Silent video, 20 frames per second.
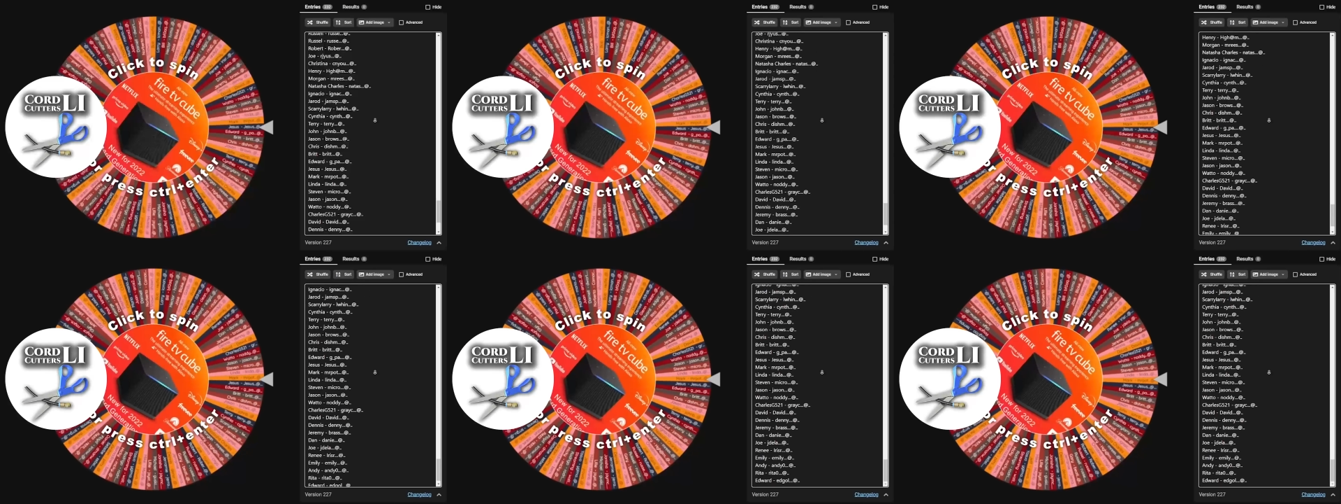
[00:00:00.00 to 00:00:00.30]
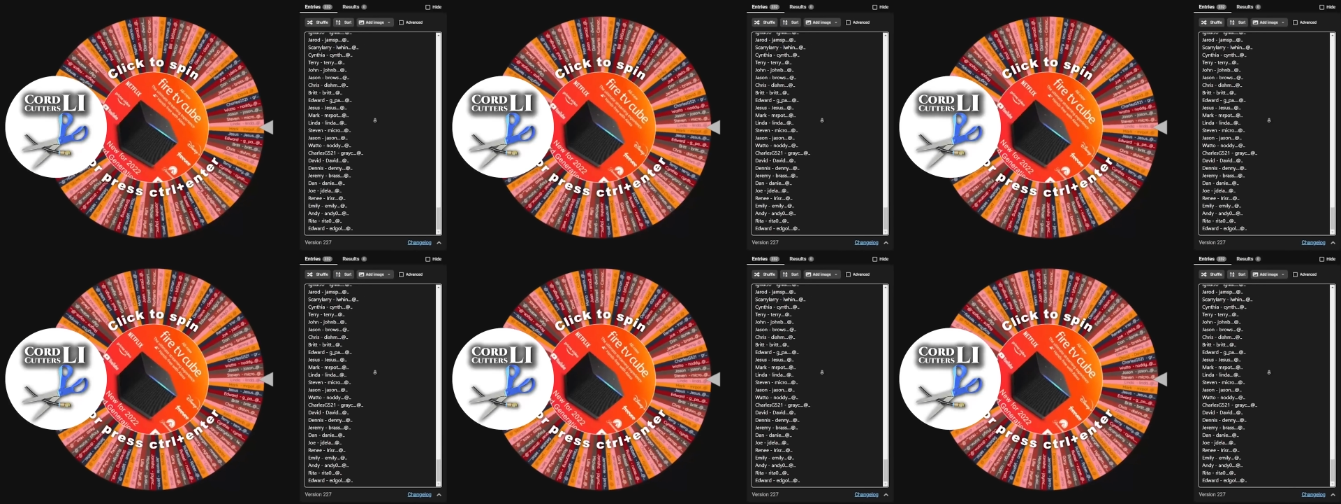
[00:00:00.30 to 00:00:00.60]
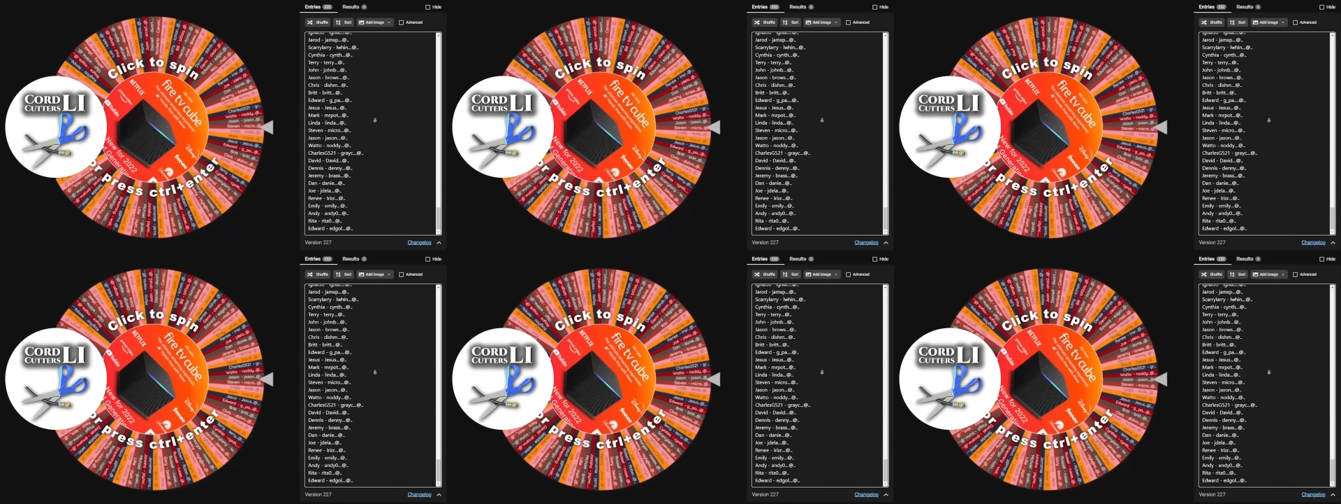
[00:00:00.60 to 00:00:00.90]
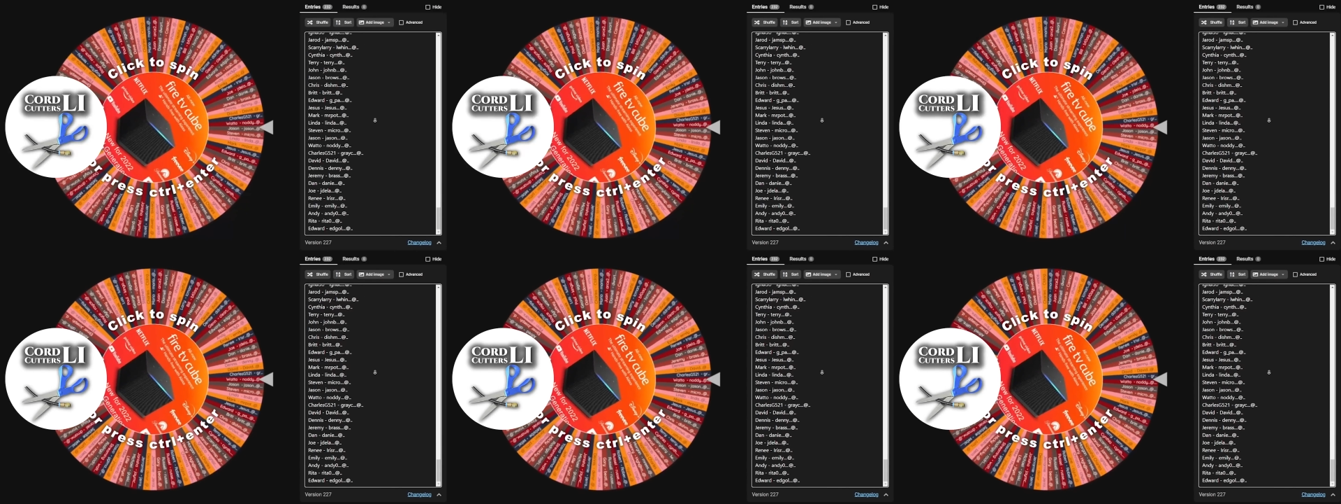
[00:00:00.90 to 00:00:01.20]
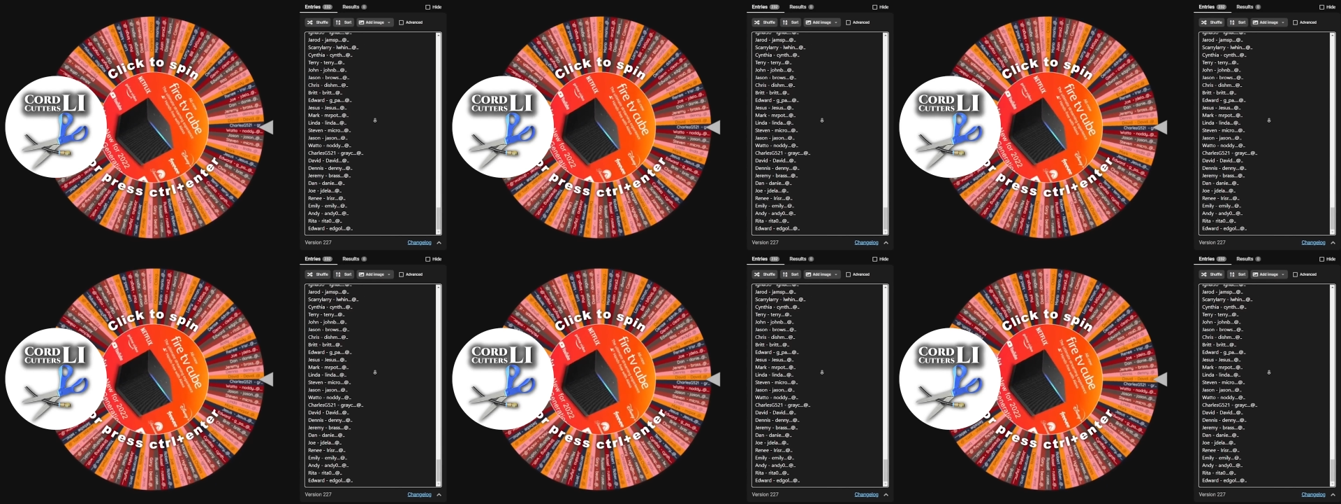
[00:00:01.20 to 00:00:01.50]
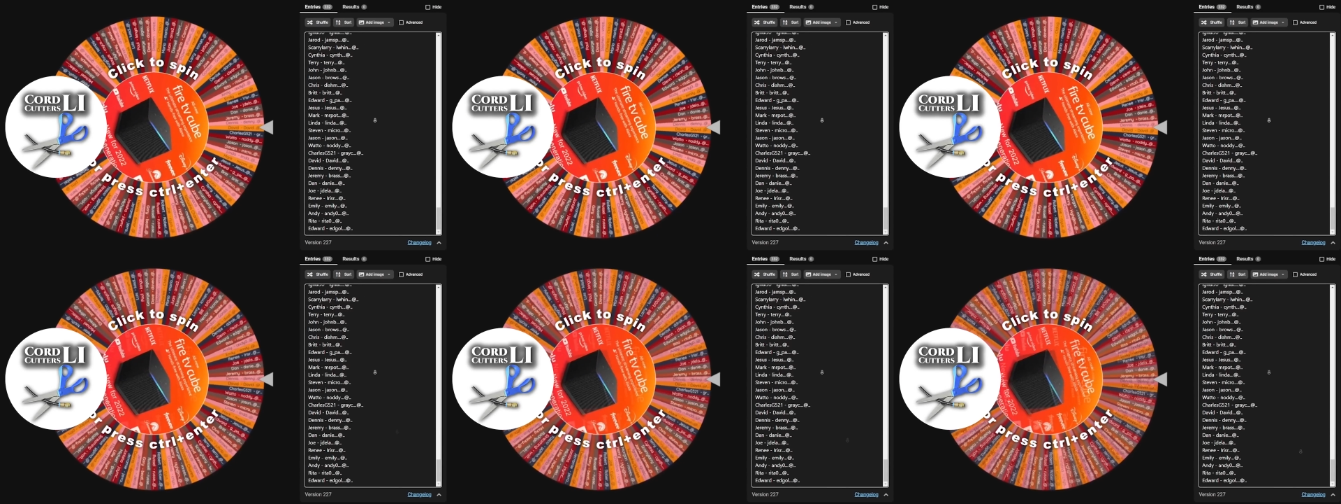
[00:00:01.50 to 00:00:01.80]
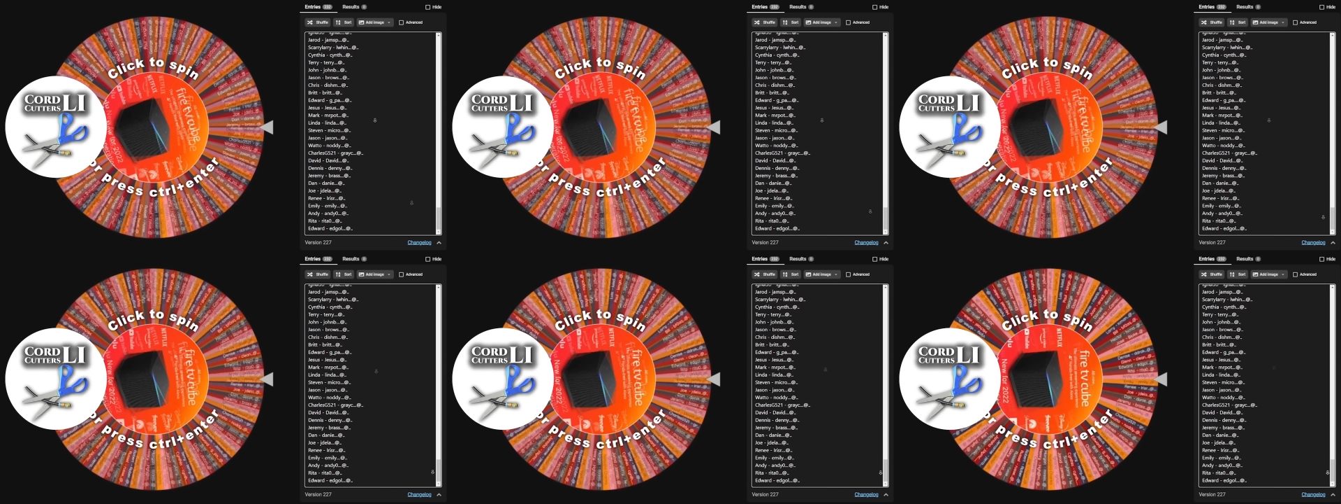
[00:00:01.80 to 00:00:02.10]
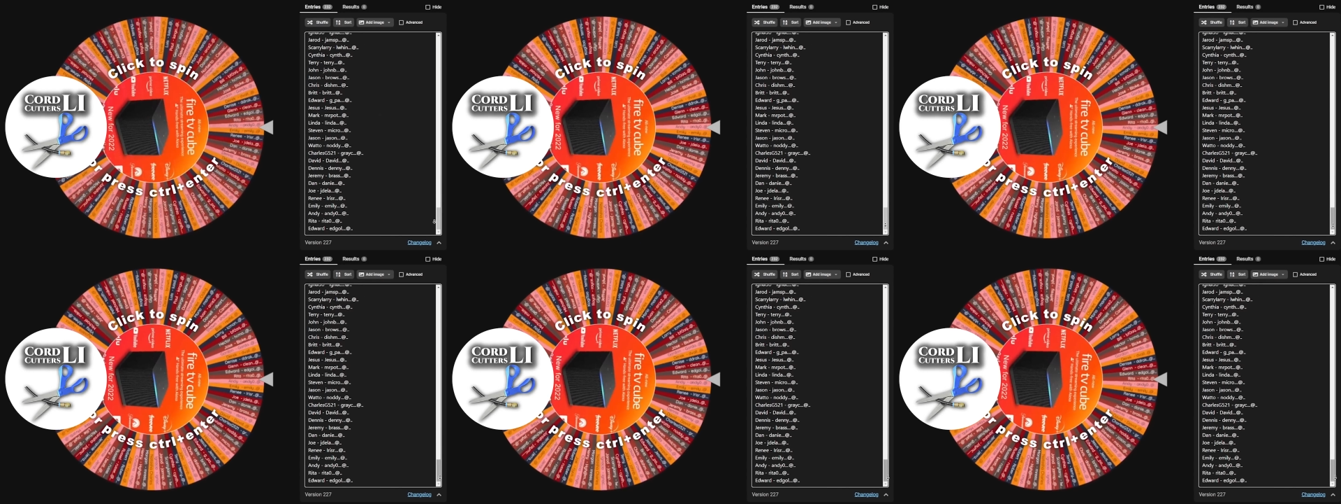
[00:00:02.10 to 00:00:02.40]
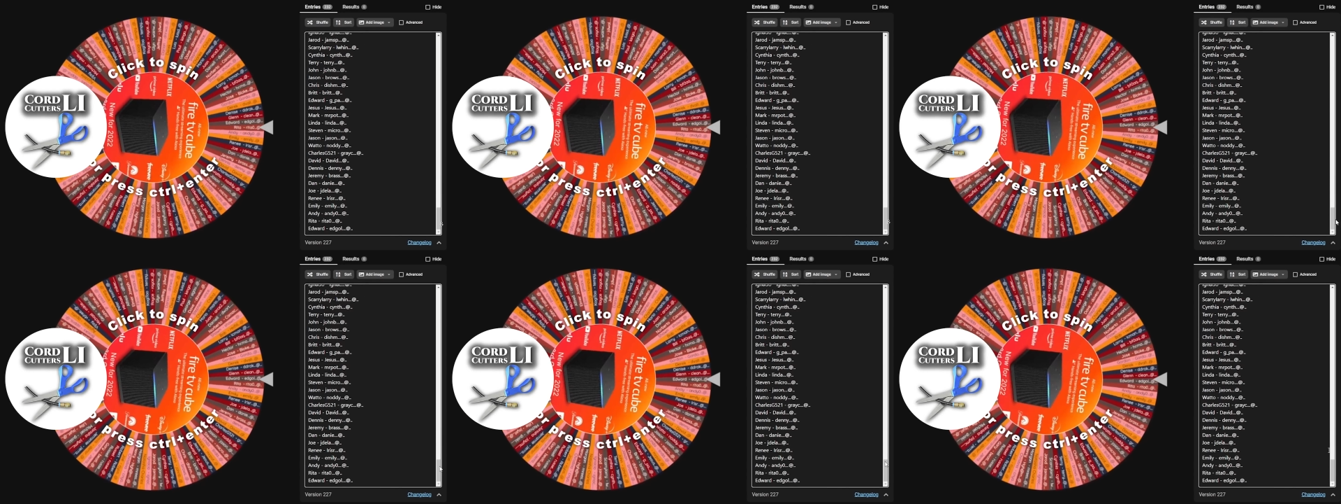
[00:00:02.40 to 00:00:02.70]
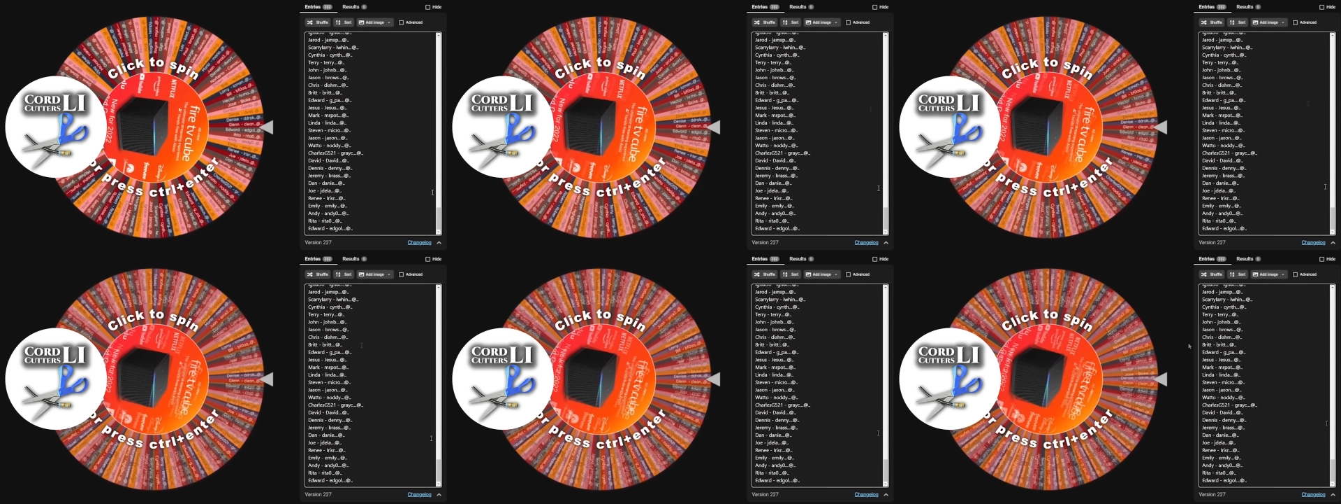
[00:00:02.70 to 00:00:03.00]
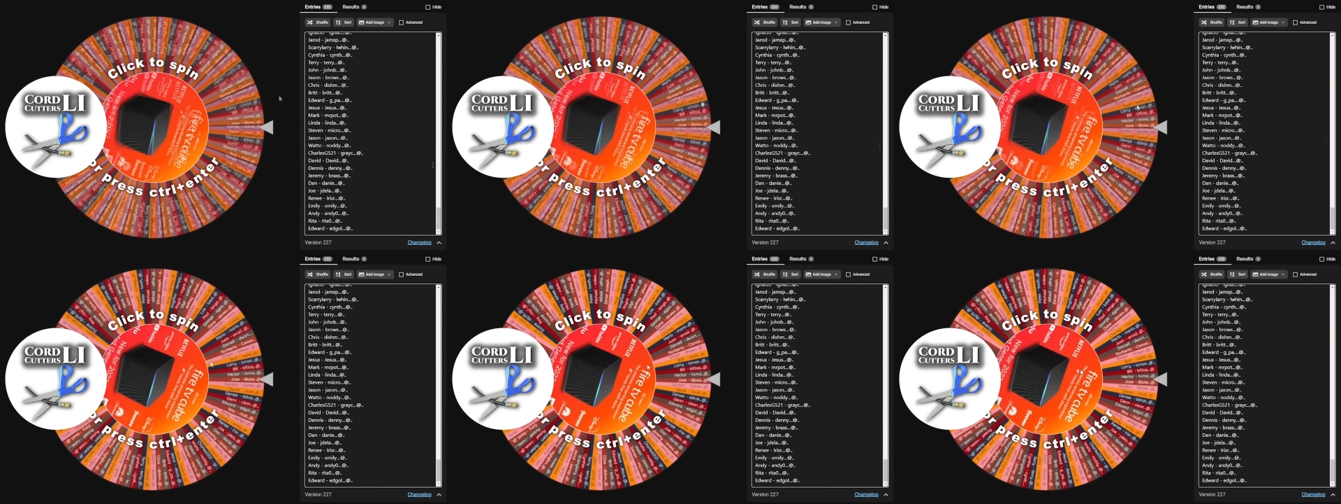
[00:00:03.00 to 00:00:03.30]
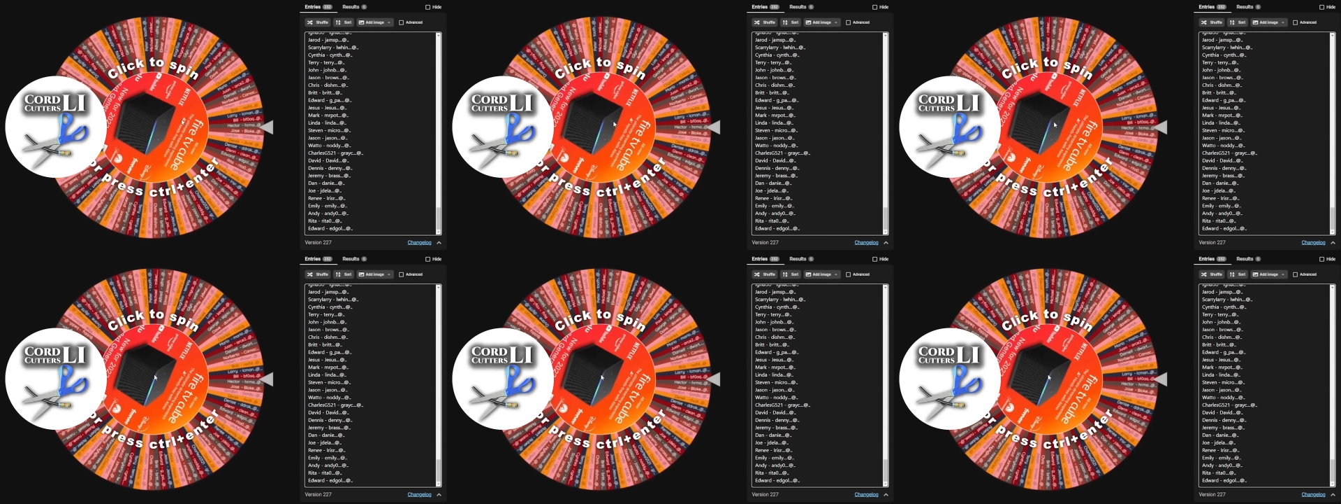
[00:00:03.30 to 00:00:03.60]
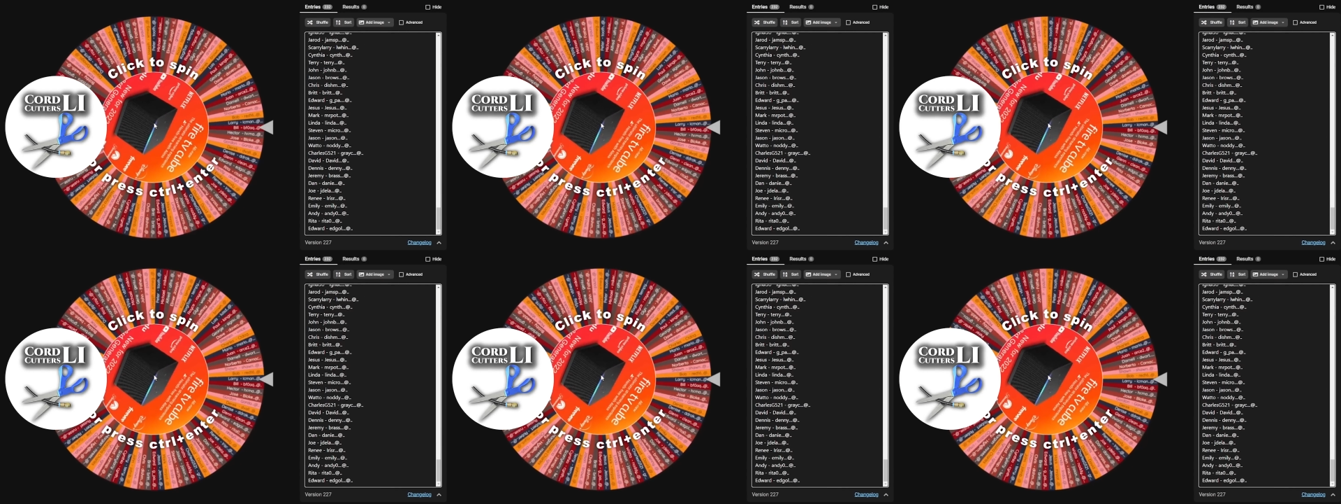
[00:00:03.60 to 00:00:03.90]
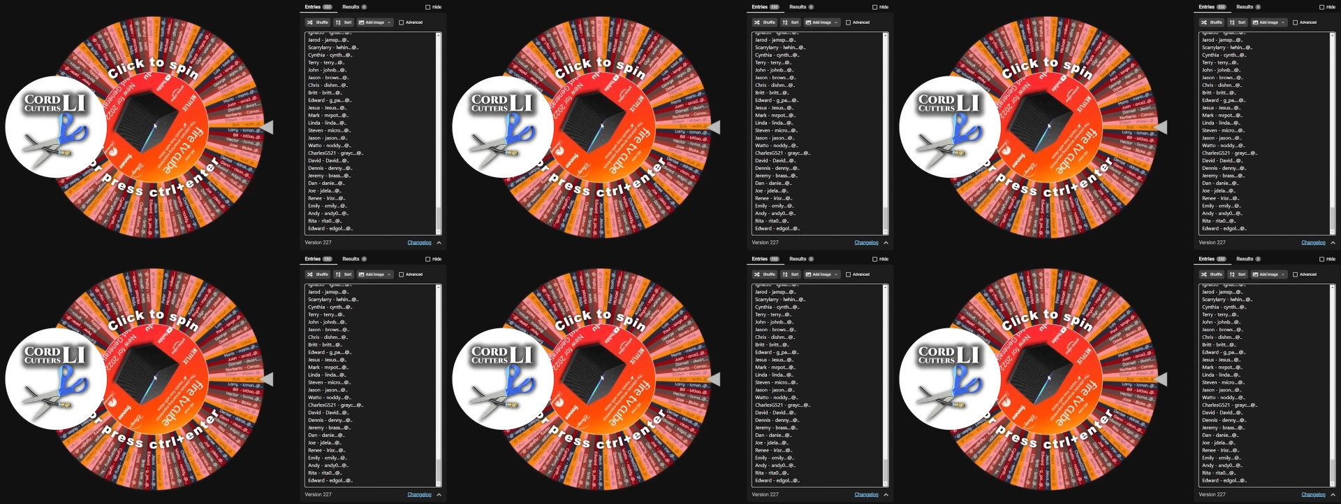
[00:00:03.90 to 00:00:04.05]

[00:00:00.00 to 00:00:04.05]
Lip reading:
Nobody's mouth can be seen.